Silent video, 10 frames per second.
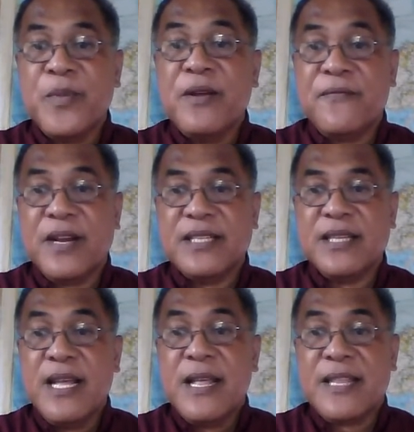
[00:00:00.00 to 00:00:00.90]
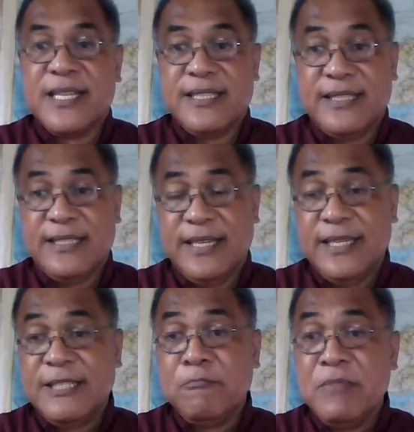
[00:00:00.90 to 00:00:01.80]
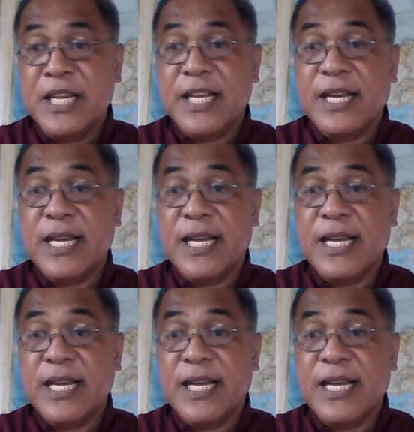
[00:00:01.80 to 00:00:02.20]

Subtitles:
phrase, that's its meaning